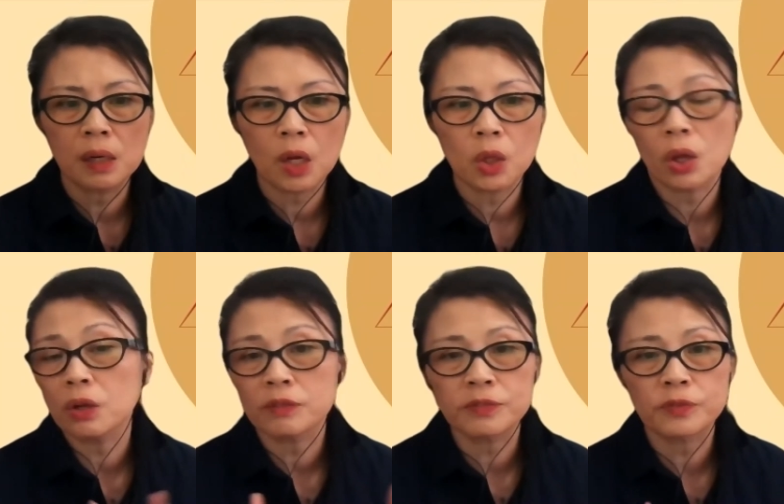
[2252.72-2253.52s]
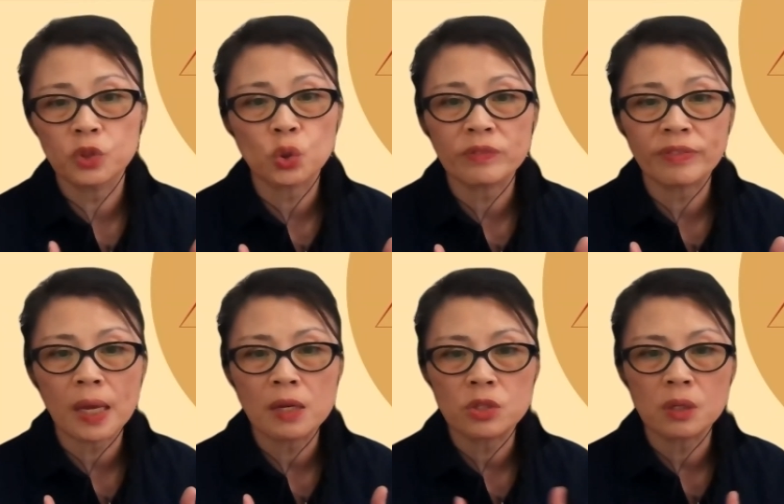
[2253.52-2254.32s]
a lot of
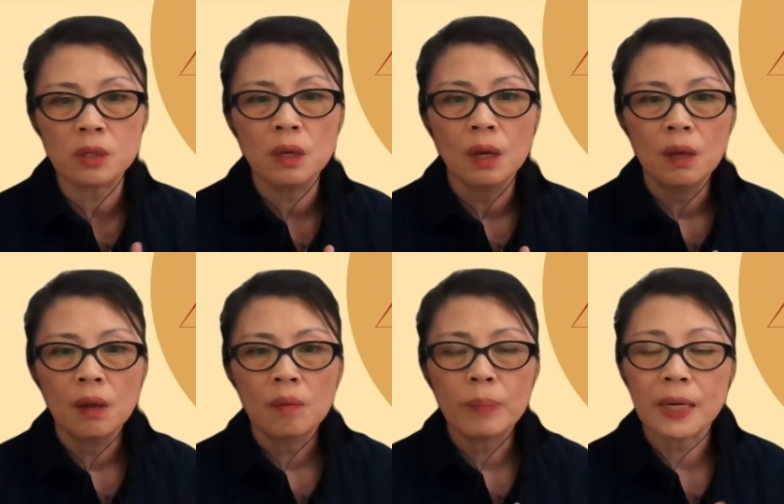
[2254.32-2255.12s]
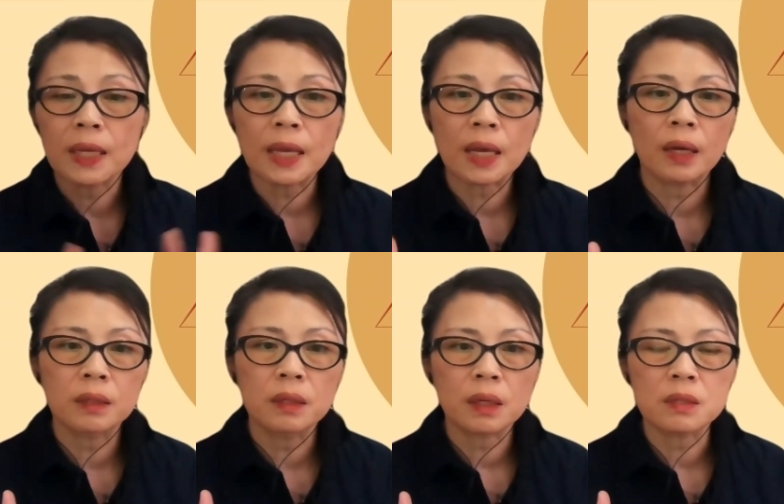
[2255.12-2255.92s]
certification. But
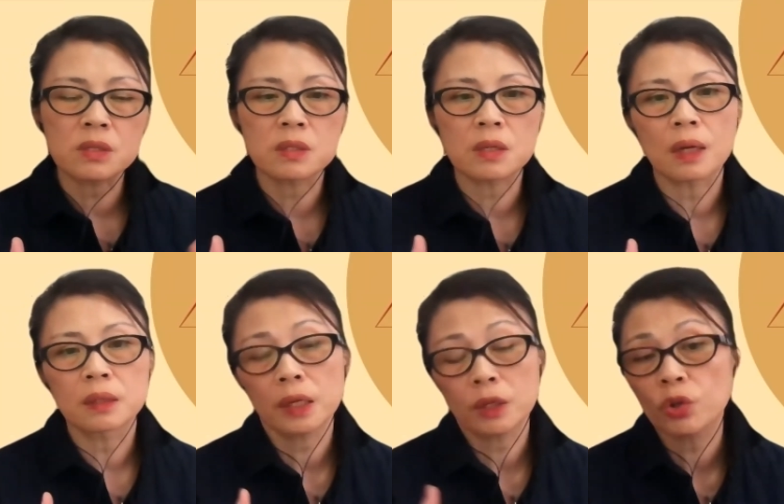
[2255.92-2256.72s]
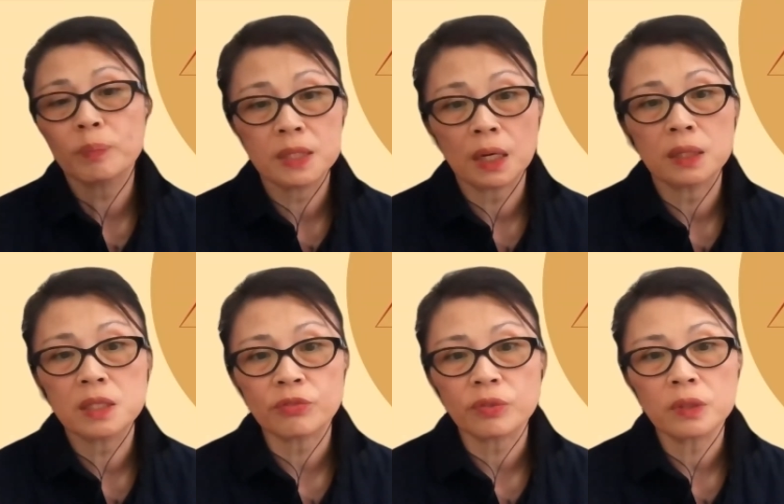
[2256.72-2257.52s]
again, it could be done
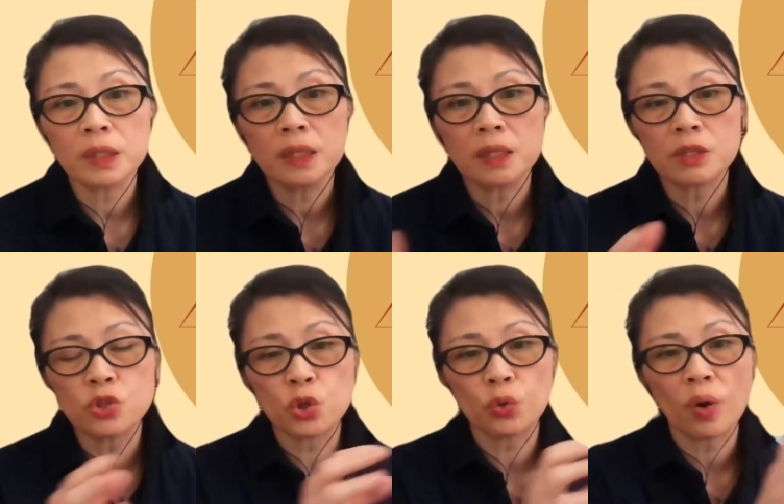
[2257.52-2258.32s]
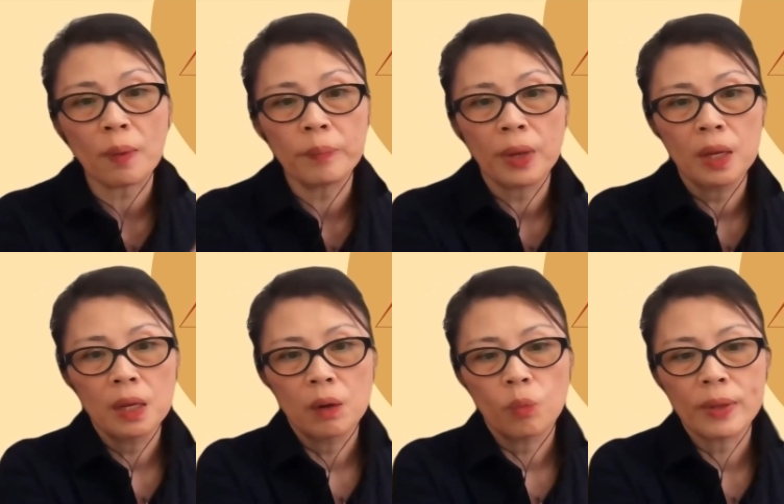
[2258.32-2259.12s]
differently, because Europe,
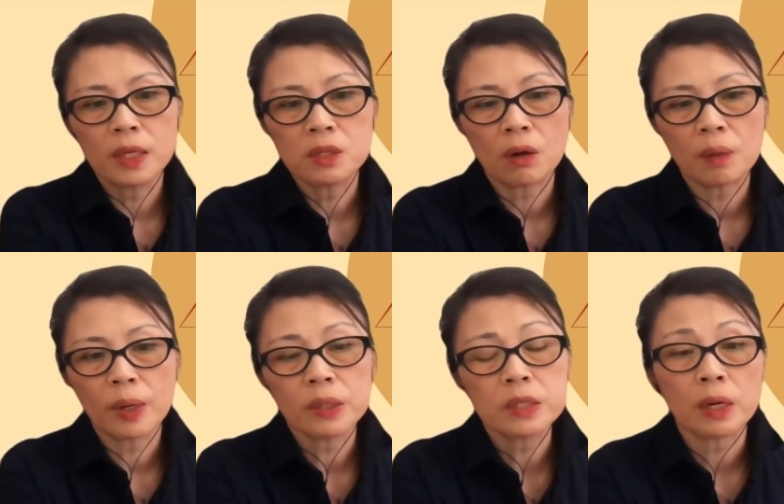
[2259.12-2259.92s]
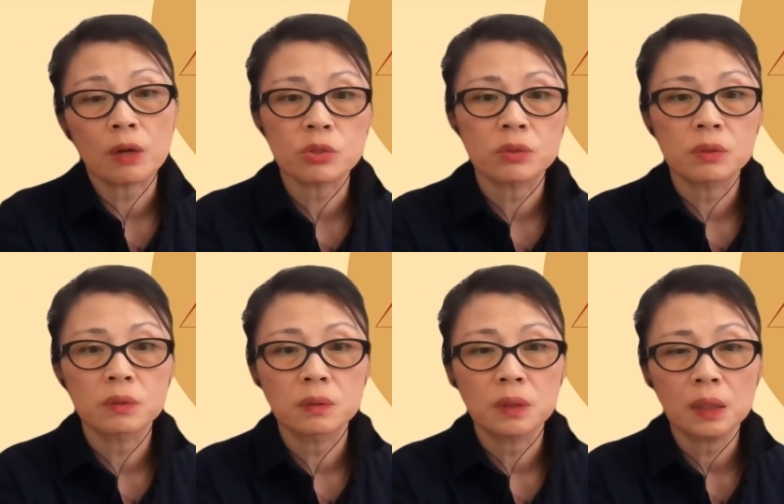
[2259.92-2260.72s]
when they talk about
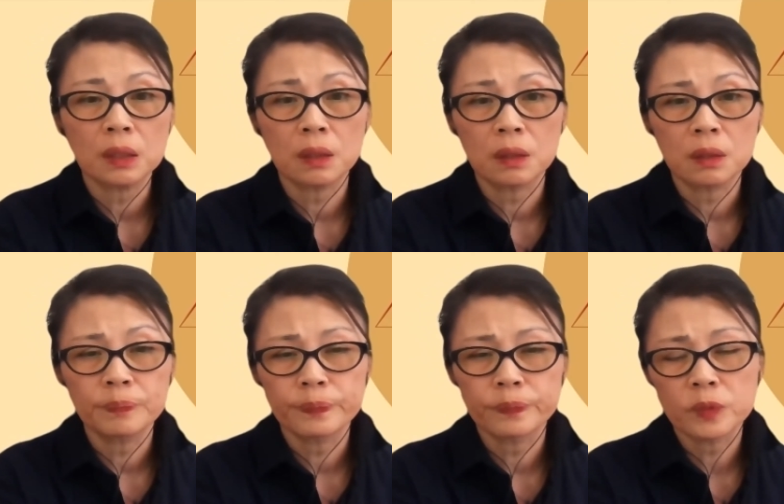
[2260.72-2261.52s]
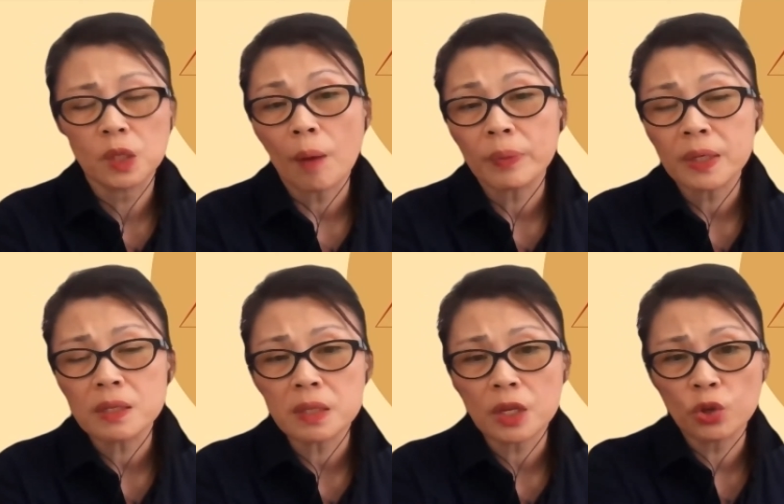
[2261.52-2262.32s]
intercultural
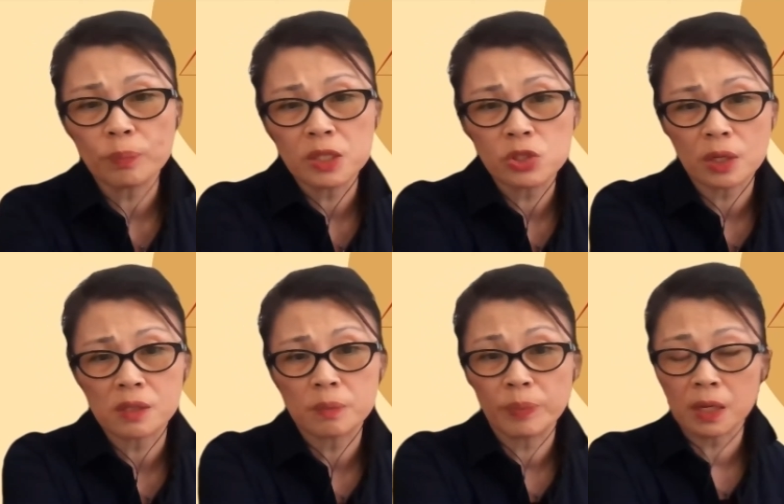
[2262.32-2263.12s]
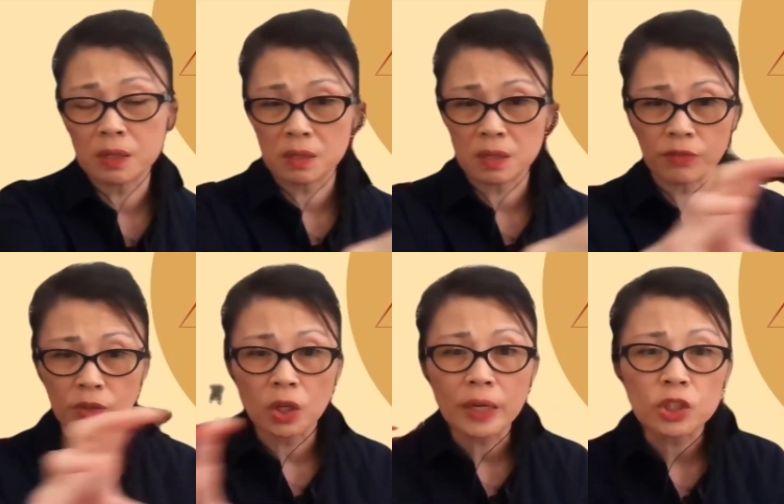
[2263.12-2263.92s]
competence, they could be just, because if you
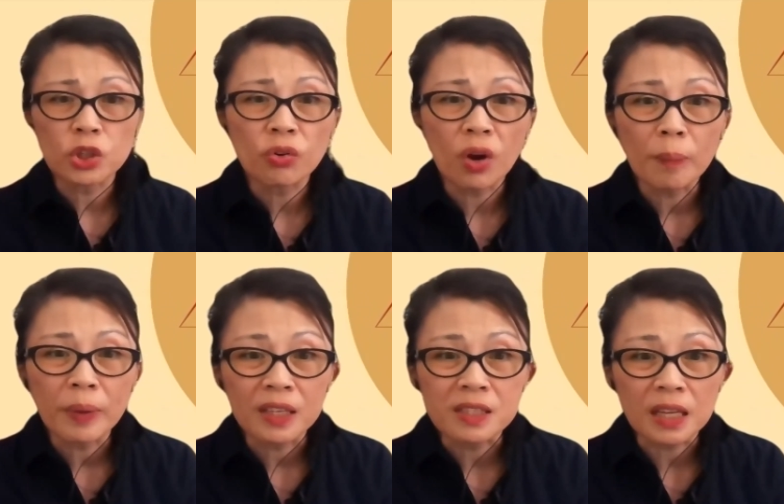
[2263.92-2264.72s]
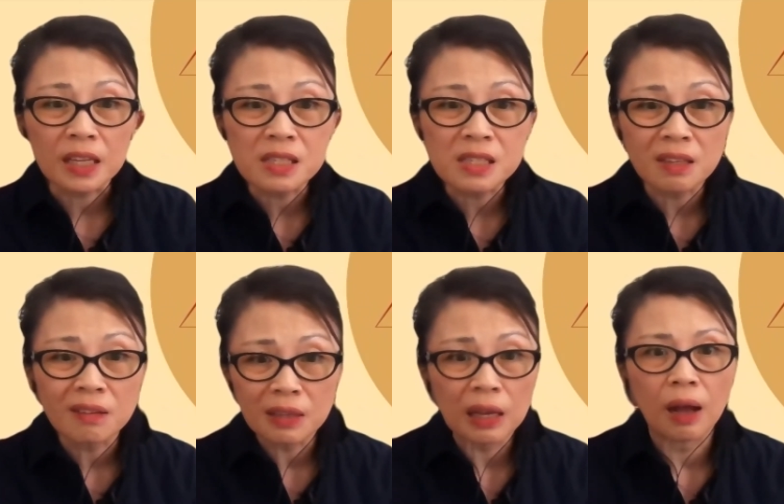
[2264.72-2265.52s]
look at Europe, it's
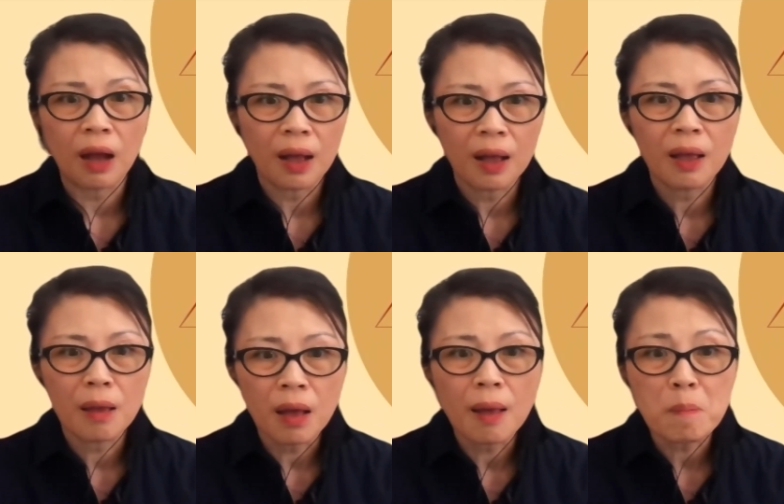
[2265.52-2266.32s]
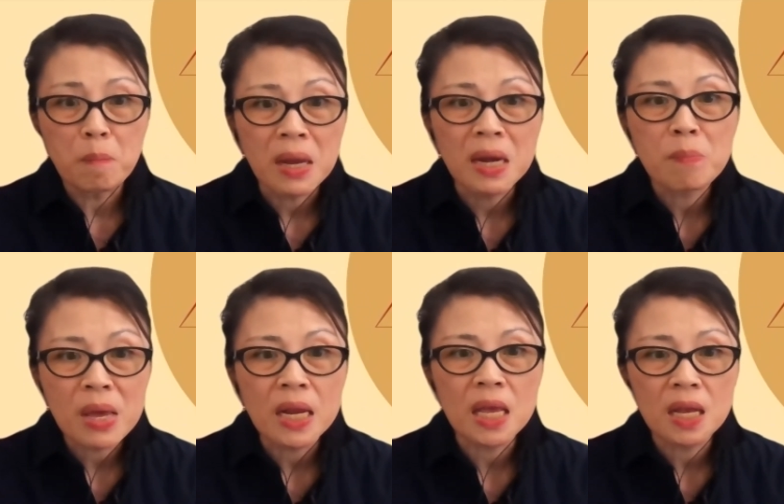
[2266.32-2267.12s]
many,
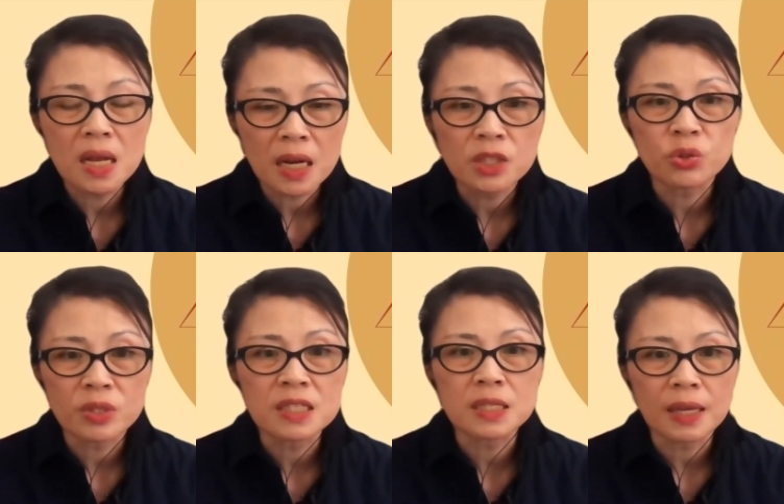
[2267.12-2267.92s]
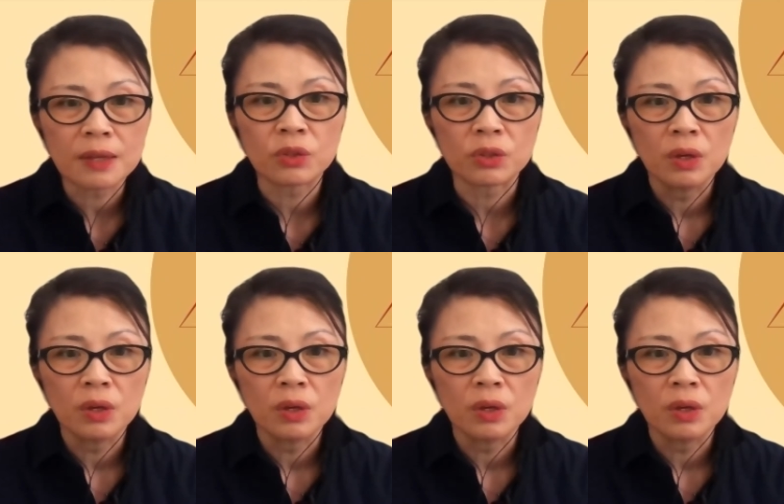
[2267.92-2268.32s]
many countries together.